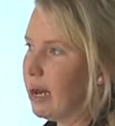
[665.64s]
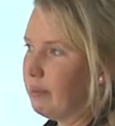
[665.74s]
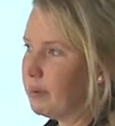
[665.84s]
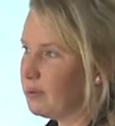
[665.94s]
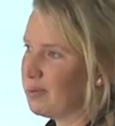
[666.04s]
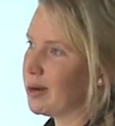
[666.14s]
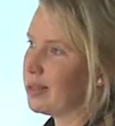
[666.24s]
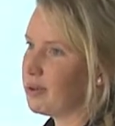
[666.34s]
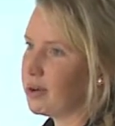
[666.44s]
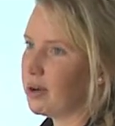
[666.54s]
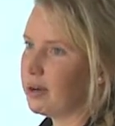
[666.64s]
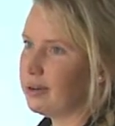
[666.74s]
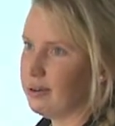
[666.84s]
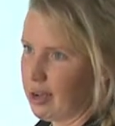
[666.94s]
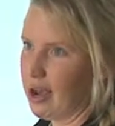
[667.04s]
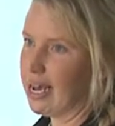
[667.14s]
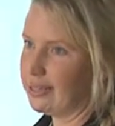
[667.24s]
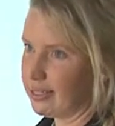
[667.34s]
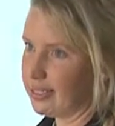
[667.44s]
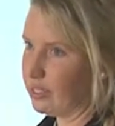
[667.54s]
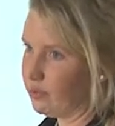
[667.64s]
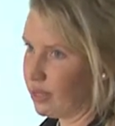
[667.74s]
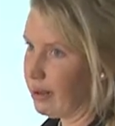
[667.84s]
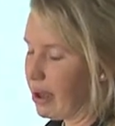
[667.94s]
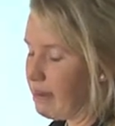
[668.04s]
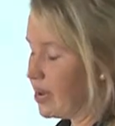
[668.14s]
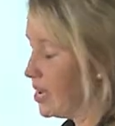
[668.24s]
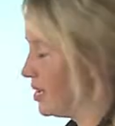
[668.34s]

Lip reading: up, whether or not, how successful they may be